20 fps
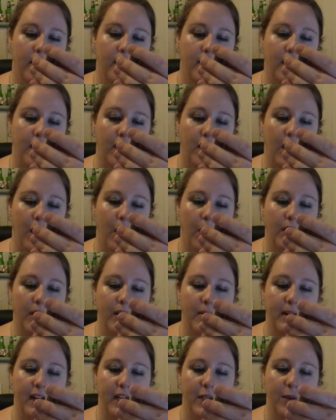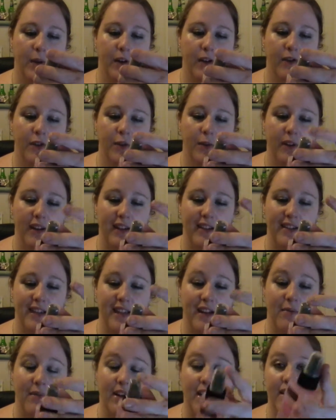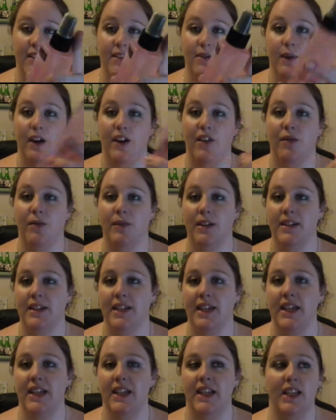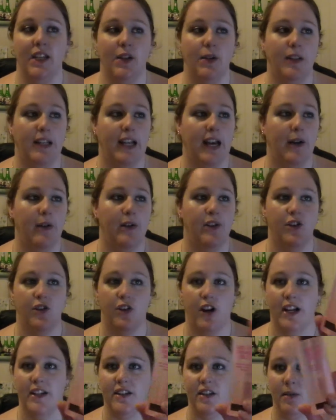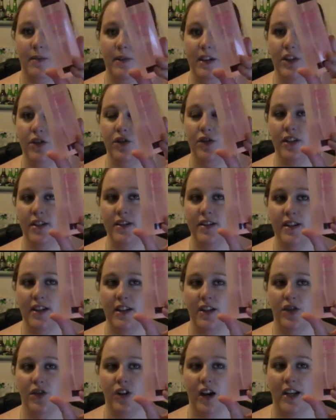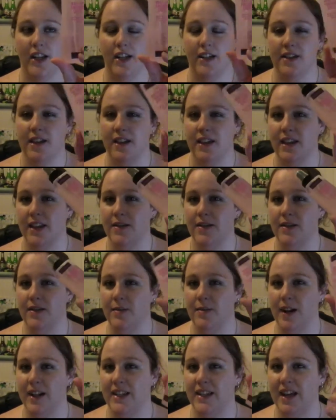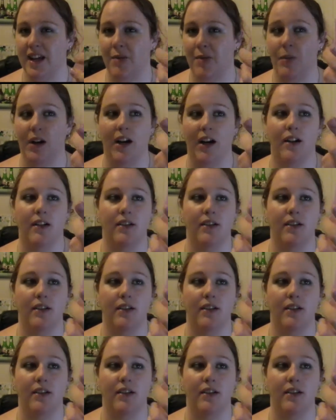So you hold it about 12 to 20 centimeters away from the skin and you allow it to dry. So I'm interested in trying this. I think this was about $10.